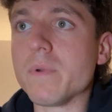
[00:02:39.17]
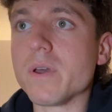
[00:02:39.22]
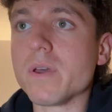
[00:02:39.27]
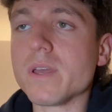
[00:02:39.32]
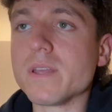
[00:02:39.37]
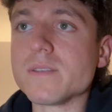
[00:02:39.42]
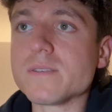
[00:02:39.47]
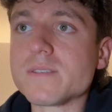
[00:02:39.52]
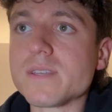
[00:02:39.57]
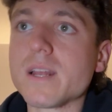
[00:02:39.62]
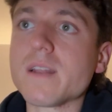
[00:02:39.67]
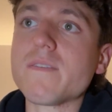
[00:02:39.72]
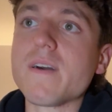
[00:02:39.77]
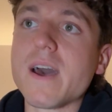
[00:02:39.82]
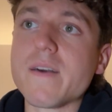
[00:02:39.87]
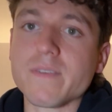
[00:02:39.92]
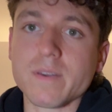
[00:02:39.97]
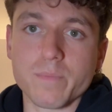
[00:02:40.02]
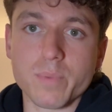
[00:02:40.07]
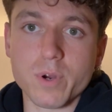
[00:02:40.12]
instead of
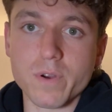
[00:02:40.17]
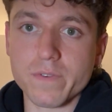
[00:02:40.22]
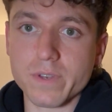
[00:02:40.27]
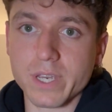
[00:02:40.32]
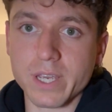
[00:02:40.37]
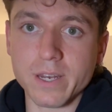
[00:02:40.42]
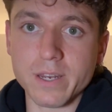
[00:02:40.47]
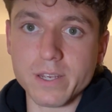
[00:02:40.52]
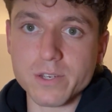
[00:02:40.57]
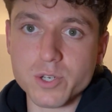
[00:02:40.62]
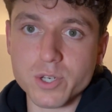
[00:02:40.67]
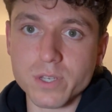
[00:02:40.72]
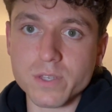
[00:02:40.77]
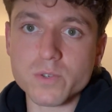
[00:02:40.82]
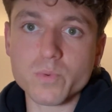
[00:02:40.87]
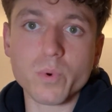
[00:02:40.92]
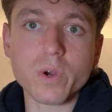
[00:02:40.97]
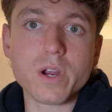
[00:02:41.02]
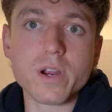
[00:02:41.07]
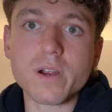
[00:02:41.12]
having perfect
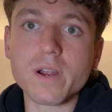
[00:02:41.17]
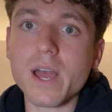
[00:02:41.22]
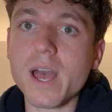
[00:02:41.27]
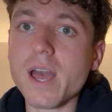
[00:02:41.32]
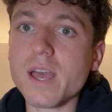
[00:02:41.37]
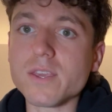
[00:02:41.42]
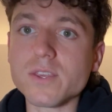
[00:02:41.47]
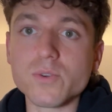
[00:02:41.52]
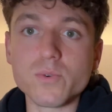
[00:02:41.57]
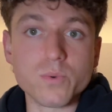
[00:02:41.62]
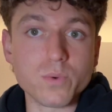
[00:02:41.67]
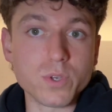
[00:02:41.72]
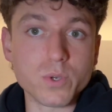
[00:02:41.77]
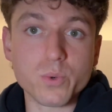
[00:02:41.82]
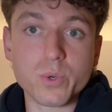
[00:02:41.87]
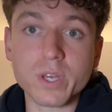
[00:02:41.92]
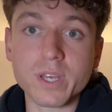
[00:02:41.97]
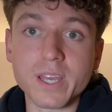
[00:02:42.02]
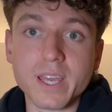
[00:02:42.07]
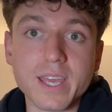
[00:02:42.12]
conditions where you
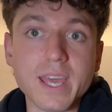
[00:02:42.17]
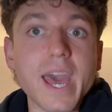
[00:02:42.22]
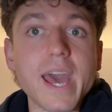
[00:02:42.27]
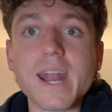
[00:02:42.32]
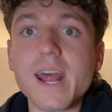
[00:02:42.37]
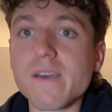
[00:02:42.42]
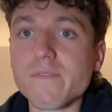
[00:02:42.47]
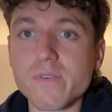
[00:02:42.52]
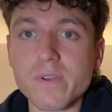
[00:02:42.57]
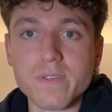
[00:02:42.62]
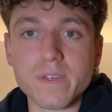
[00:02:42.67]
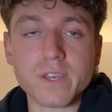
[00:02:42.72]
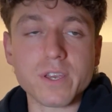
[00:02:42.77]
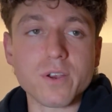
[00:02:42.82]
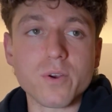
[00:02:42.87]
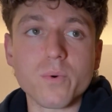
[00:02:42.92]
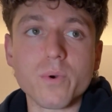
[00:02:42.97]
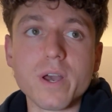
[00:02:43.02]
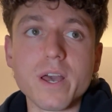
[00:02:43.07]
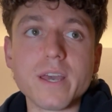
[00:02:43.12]
can get everything
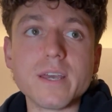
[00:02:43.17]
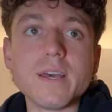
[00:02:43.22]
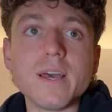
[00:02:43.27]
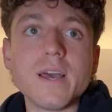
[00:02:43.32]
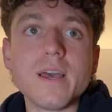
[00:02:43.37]
your way,